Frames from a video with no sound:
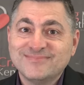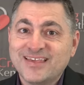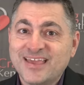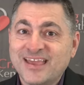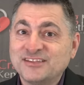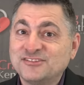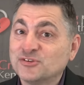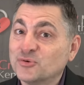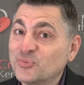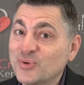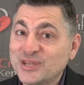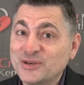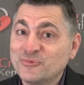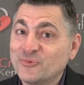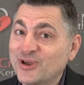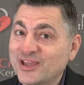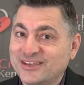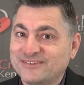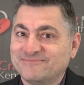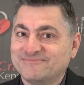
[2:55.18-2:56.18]
it's a
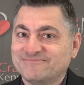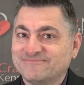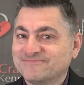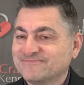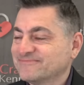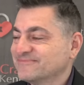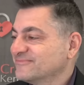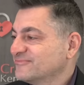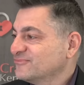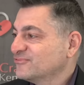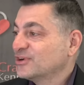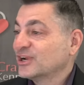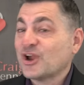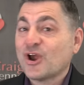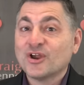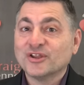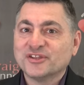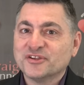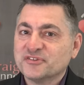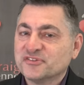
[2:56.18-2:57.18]
win-win,
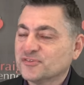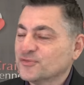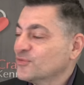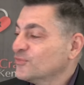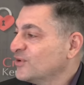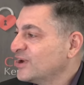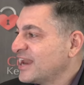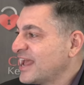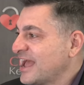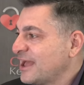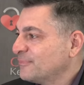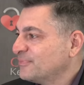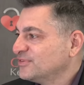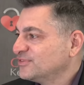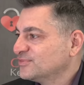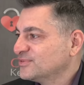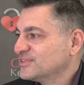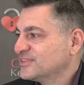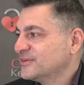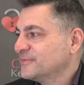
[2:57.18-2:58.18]
regardless what
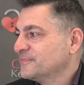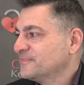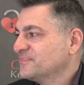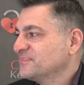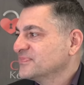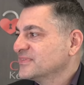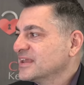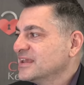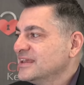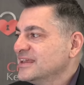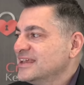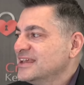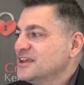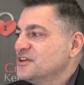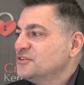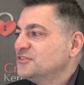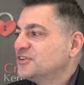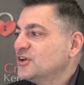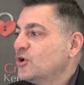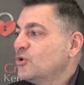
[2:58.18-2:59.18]
happens with them.
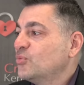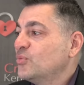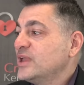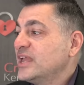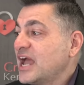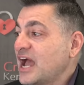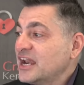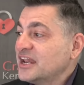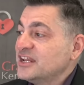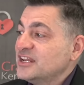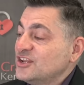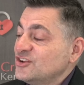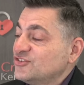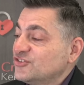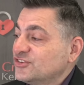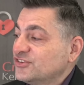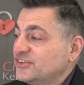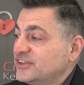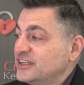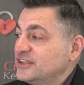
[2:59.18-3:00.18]
So we got an
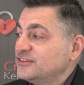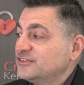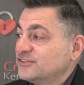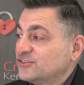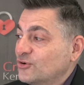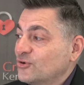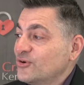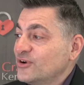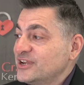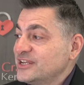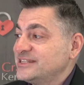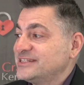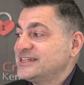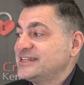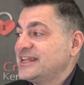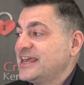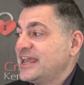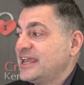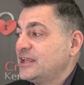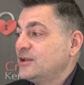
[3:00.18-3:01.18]
interesting story
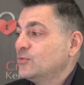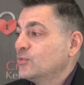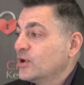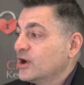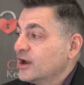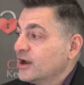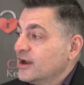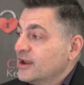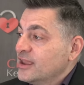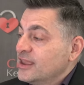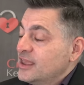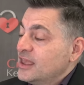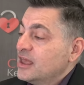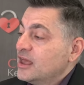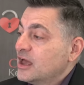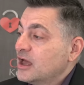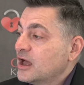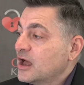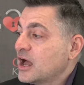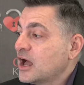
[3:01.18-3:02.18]
today where
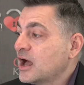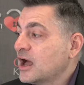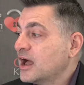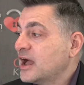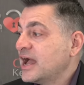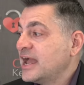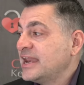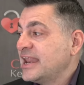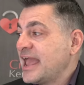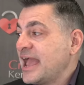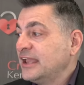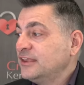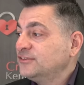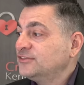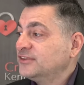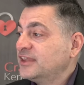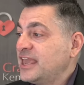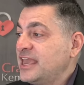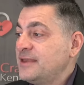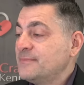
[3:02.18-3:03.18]
uh, an
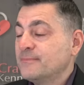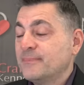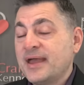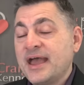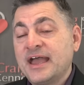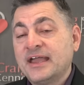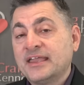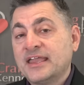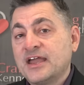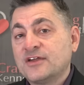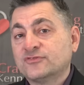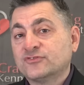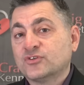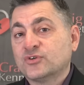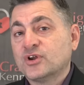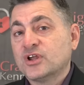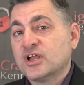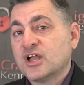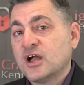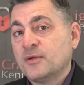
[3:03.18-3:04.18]
ex came back
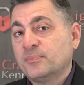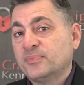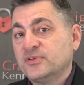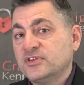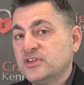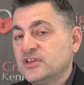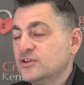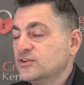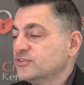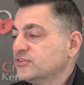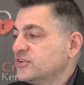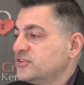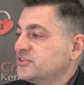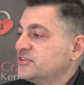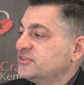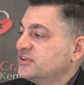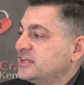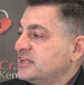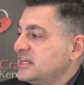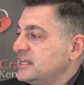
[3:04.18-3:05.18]
after a couple years. This
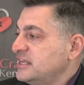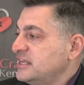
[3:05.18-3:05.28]
is an